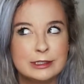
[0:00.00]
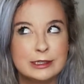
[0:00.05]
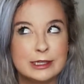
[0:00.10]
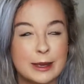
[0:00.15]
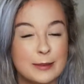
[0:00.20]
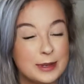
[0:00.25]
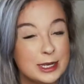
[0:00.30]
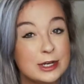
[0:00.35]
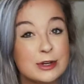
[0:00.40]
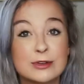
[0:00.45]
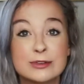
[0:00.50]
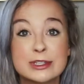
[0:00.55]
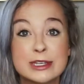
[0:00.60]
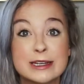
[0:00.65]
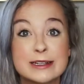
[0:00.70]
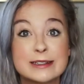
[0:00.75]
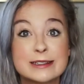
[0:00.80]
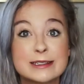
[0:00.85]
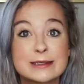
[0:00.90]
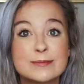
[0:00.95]
That made no
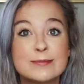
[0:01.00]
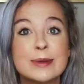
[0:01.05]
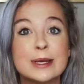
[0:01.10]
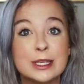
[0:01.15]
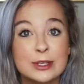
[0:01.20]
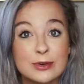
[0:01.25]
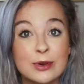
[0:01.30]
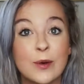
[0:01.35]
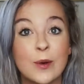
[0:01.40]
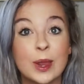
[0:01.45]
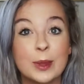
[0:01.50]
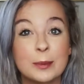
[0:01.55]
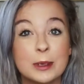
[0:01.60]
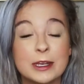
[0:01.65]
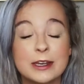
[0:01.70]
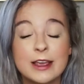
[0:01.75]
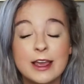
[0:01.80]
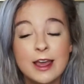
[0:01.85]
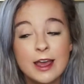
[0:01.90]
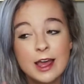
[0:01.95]
sense, but you know what I
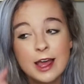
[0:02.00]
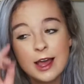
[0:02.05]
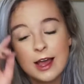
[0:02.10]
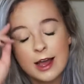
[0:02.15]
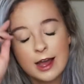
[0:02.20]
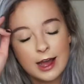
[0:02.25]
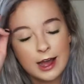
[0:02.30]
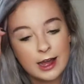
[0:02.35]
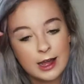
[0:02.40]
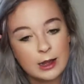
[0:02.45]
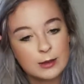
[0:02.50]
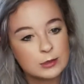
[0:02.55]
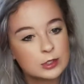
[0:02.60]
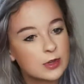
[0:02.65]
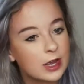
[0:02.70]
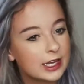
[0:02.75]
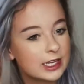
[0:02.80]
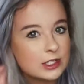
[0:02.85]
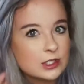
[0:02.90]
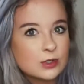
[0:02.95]
mean.
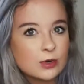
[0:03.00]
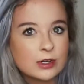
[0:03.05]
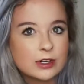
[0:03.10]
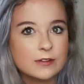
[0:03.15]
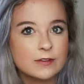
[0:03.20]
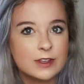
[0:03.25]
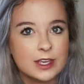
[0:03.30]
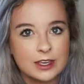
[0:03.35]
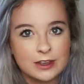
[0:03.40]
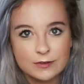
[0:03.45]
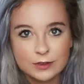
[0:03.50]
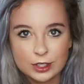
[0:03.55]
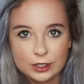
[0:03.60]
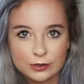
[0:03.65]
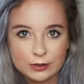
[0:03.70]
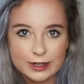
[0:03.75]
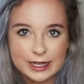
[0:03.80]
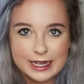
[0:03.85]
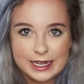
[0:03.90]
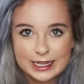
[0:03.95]
So I can sort of give
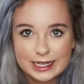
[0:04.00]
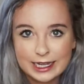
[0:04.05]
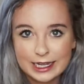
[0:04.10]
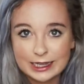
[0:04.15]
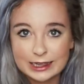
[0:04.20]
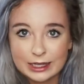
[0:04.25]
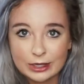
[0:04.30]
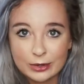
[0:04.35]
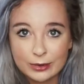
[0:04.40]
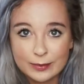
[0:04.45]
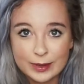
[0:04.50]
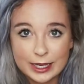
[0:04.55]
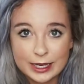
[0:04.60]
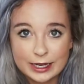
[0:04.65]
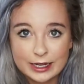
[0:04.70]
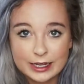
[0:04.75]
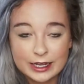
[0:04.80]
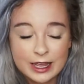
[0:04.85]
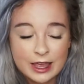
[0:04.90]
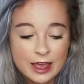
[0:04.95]
you like a little
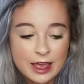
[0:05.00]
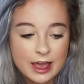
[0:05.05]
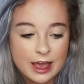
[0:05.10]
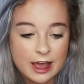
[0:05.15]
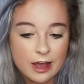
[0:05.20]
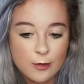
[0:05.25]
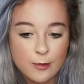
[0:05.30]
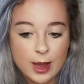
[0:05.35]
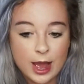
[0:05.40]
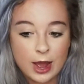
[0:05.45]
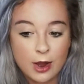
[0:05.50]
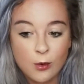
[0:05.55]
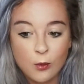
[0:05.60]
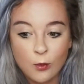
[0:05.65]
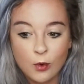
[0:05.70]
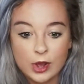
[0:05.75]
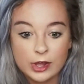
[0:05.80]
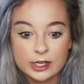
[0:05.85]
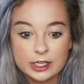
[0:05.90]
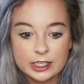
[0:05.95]
bit
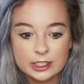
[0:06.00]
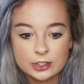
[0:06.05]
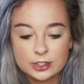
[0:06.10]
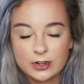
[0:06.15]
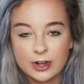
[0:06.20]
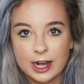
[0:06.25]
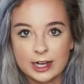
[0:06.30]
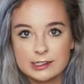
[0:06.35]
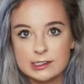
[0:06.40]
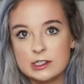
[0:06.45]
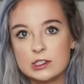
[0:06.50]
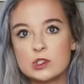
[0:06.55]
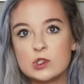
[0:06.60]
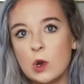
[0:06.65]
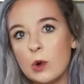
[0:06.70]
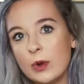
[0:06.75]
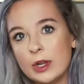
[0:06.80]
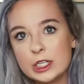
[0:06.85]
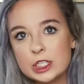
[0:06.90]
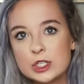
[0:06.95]
about what each class is
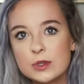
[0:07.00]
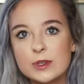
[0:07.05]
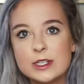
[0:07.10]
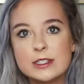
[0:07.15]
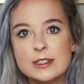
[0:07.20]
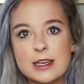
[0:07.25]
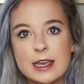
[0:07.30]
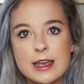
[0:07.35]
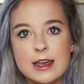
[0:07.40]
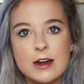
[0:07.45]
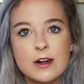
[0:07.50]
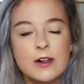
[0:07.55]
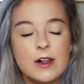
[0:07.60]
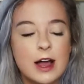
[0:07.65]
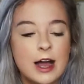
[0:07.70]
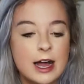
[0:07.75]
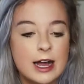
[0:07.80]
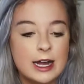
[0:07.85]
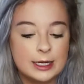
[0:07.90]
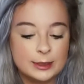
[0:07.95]
going to
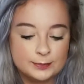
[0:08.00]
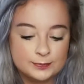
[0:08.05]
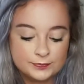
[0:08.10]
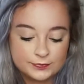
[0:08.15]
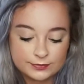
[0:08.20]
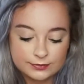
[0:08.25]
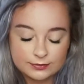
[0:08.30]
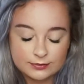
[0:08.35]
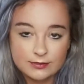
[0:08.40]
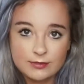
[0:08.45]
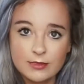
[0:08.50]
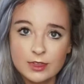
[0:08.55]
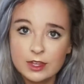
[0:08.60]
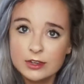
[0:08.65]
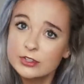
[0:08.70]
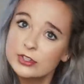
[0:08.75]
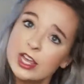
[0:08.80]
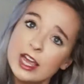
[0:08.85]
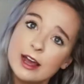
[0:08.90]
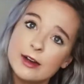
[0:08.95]
entail.
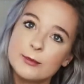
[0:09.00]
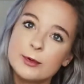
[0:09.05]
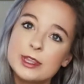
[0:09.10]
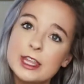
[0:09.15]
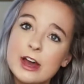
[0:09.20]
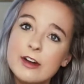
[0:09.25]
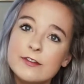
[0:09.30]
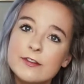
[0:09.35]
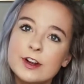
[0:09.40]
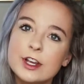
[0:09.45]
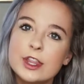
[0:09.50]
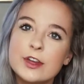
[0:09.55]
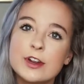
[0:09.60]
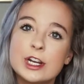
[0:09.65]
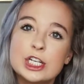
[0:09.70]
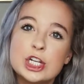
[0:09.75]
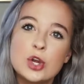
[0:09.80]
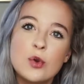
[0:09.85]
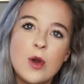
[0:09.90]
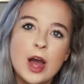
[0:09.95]
So yeah, without further
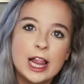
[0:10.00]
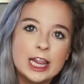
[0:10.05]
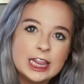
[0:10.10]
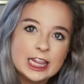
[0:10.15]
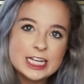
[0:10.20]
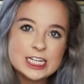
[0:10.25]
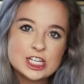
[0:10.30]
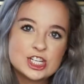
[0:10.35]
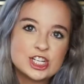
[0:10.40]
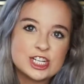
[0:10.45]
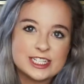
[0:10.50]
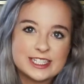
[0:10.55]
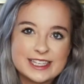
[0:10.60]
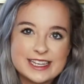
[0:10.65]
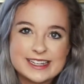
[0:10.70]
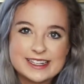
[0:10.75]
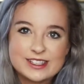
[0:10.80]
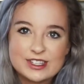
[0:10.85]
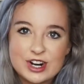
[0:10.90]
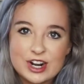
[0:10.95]
ado, let's
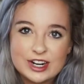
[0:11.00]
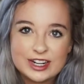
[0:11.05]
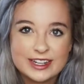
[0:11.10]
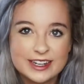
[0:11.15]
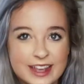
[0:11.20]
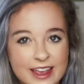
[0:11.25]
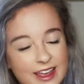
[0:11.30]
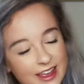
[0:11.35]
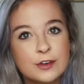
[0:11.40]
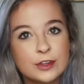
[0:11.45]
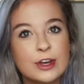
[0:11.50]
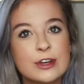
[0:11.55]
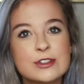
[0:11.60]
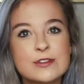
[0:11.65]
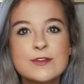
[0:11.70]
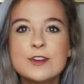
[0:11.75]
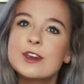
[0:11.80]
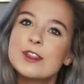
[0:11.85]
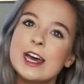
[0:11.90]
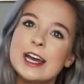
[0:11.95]
just get started. For
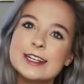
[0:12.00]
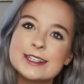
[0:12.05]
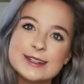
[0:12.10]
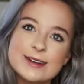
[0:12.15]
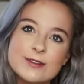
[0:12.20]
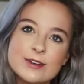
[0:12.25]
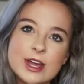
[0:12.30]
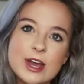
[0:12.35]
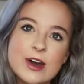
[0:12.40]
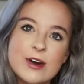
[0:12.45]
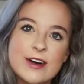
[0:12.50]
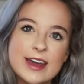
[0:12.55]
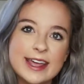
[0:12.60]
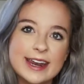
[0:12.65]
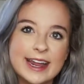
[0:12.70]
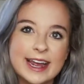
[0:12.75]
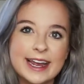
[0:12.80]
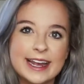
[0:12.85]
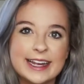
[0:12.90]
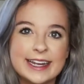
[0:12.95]
those of you that don't know,
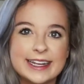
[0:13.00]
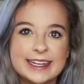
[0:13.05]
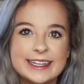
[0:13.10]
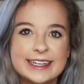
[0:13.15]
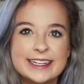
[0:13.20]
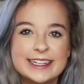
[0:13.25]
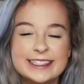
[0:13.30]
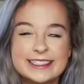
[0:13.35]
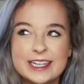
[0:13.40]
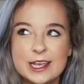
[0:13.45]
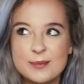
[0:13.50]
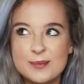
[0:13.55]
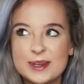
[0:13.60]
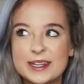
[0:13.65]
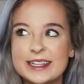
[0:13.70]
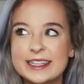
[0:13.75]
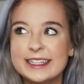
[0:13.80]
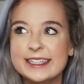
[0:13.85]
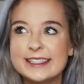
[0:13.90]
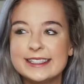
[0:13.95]
and I
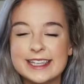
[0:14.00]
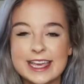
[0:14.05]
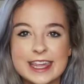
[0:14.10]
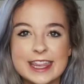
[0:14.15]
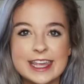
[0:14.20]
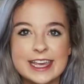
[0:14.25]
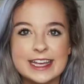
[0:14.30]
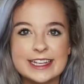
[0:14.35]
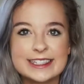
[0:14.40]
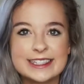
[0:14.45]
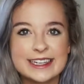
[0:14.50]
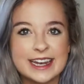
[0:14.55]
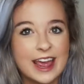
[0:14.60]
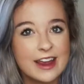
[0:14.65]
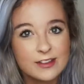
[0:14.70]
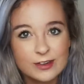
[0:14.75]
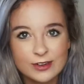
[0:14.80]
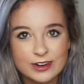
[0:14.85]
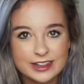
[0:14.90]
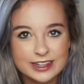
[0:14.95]
typically say this in
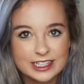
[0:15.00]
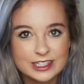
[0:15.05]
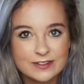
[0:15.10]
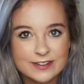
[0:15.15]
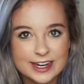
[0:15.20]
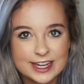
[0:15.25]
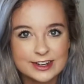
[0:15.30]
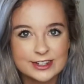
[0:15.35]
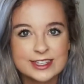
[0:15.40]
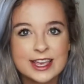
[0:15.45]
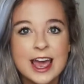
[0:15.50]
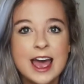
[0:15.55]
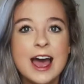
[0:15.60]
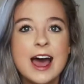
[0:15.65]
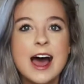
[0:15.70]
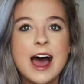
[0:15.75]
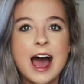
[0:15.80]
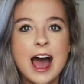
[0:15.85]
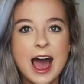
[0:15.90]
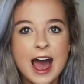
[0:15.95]
every one of these videos,
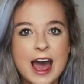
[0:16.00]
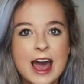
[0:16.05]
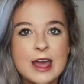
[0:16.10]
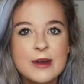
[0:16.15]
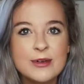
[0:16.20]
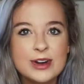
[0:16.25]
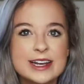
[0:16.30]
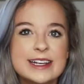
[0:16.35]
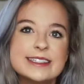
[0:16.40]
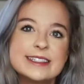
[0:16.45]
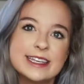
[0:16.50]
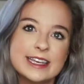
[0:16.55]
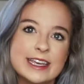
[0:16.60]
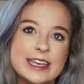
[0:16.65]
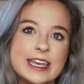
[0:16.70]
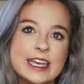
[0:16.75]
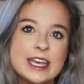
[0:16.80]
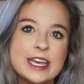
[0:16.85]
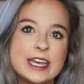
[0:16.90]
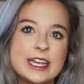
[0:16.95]
I was
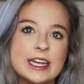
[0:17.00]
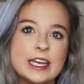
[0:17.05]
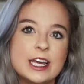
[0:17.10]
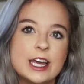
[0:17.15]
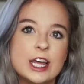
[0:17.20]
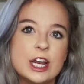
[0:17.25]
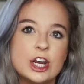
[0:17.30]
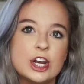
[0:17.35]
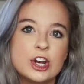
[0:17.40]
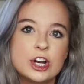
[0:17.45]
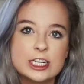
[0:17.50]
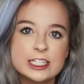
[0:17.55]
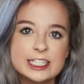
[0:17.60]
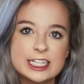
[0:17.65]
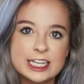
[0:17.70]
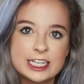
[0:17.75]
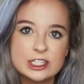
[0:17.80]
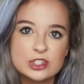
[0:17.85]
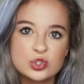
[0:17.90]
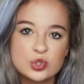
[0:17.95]
in
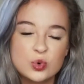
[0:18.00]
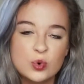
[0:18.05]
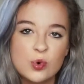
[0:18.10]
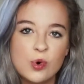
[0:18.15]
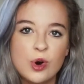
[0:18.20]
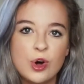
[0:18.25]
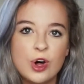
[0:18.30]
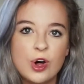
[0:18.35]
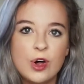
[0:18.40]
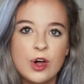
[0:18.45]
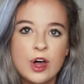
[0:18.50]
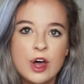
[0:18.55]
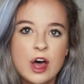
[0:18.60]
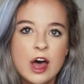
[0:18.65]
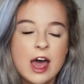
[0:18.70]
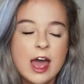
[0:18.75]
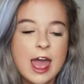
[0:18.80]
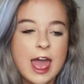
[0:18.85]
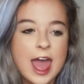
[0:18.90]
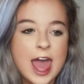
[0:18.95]
nursing school
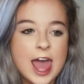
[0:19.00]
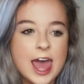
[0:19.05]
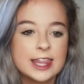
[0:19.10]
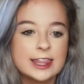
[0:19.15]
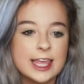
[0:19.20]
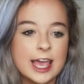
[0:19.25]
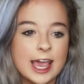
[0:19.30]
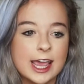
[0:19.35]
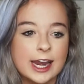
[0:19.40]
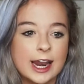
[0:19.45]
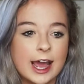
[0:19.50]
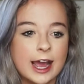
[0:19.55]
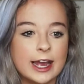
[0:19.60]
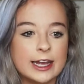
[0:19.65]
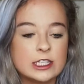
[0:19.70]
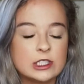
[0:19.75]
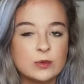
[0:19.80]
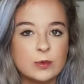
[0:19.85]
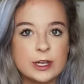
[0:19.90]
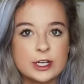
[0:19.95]
and then
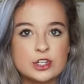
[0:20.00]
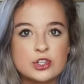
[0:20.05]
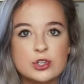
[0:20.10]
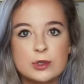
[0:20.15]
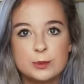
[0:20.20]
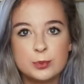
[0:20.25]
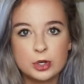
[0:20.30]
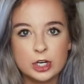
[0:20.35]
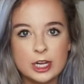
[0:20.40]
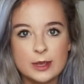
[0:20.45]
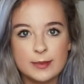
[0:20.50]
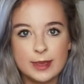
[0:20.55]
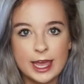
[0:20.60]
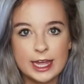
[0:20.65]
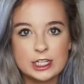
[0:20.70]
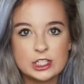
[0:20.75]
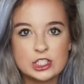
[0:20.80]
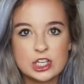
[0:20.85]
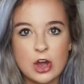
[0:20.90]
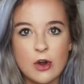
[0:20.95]
I switched to
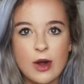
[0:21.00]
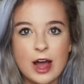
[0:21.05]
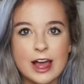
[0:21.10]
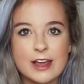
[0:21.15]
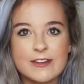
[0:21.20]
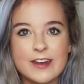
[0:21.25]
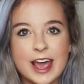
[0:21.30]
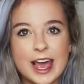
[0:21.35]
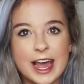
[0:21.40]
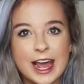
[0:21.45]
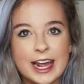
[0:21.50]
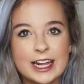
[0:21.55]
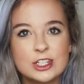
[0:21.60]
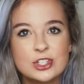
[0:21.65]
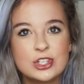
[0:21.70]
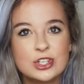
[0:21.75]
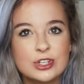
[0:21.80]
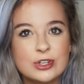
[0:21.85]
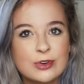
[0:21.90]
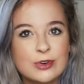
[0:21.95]
pre-med, so I've
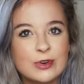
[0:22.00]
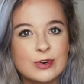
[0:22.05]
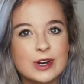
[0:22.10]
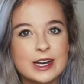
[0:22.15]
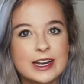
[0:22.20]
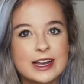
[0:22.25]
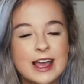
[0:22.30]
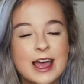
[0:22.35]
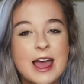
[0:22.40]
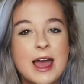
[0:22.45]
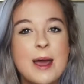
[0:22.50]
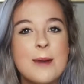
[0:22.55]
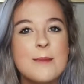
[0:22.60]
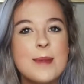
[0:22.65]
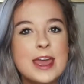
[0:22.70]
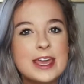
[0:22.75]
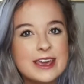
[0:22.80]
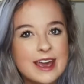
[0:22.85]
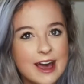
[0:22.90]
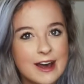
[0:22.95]
had to
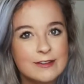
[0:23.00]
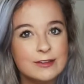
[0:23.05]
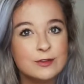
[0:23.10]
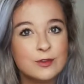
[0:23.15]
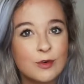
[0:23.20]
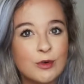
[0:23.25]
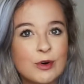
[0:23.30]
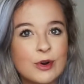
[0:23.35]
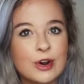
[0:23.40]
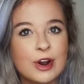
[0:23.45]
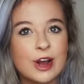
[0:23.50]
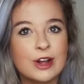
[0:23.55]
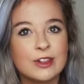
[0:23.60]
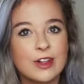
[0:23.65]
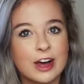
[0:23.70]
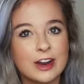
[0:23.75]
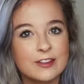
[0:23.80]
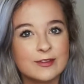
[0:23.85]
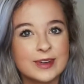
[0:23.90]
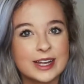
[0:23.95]
make up for a
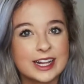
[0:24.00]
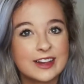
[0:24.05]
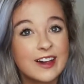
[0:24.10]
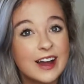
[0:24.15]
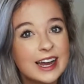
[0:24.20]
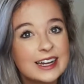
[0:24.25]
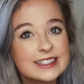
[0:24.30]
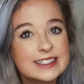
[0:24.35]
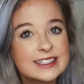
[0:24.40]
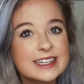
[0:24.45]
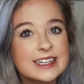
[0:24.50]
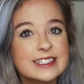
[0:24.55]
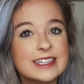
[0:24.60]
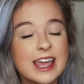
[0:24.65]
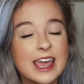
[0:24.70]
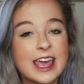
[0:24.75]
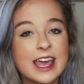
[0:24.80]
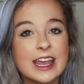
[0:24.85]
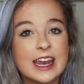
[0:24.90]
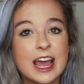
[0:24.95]
lot of my classes,
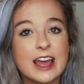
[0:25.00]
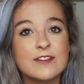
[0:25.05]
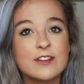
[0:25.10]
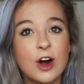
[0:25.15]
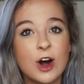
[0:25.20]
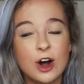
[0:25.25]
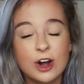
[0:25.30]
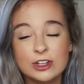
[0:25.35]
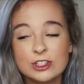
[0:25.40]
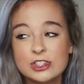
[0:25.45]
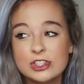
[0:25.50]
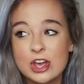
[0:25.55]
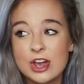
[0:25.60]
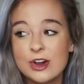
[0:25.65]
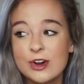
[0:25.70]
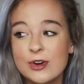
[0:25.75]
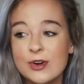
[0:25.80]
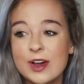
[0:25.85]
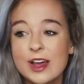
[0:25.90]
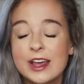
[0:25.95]
and I've
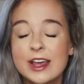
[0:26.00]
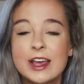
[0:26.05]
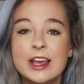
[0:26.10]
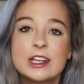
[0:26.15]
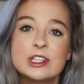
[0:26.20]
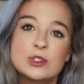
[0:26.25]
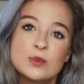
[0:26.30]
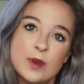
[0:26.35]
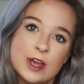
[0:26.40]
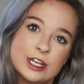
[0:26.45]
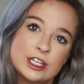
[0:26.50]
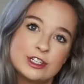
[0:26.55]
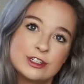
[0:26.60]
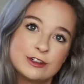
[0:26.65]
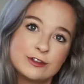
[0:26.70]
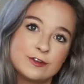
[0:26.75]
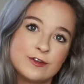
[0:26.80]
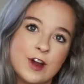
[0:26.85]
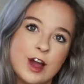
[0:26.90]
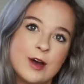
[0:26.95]
also
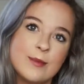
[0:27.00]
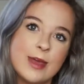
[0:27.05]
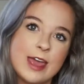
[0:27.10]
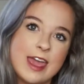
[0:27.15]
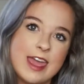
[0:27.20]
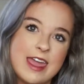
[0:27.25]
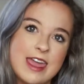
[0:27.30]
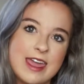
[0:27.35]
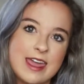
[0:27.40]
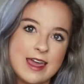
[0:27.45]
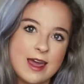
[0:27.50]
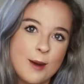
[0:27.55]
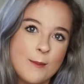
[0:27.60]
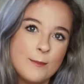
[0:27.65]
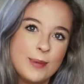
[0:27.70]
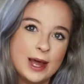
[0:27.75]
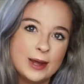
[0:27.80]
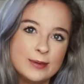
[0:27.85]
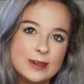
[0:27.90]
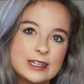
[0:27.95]
switched from a
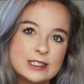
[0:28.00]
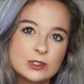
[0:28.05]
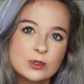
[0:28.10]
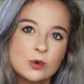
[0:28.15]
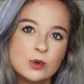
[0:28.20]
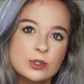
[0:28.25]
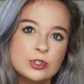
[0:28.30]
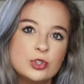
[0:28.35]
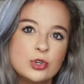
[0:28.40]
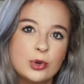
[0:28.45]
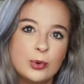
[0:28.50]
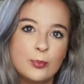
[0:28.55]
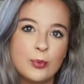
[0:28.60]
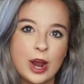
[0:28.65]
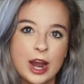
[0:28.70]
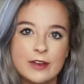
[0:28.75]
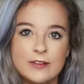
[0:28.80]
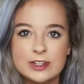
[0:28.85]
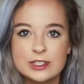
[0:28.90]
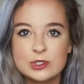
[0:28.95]
public school to a
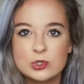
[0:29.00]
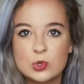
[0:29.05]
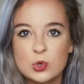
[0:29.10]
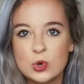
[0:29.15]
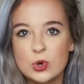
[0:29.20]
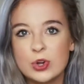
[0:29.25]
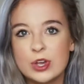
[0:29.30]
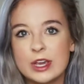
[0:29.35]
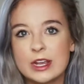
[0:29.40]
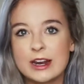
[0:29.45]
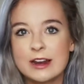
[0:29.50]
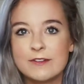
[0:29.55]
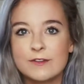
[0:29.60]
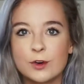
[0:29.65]
private school, and